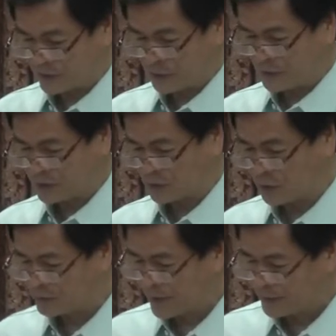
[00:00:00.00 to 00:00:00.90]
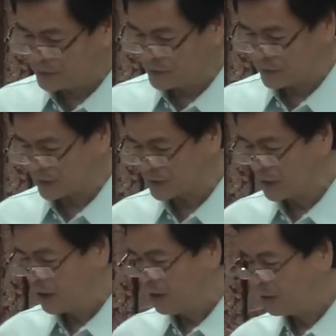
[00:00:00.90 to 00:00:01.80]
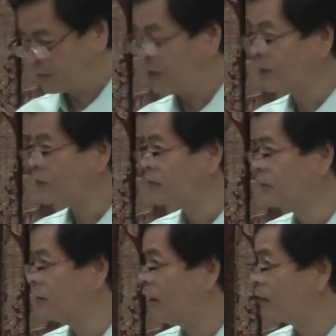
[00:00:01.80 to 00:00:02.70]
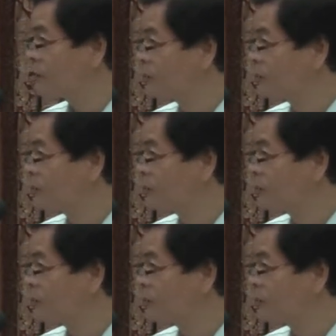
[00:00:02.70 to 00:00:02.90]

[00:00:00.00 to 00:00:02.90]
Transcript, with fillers: series told by Jesus, focusing on the